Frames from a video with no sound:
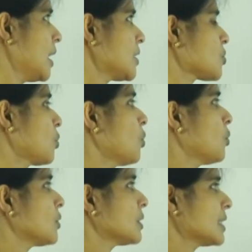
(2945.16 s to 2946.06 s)

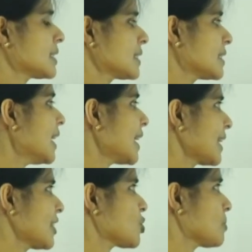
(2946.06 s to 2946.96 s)
So, this is the
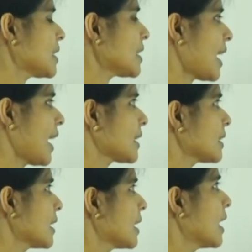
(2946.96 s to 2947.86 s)
arrangement.
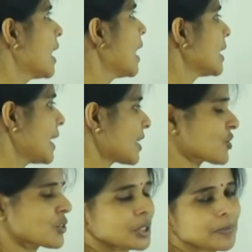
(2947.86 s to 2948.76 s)
And
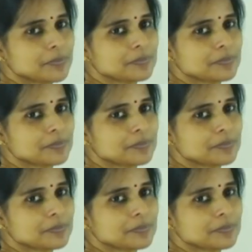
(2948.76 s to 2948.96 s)
next,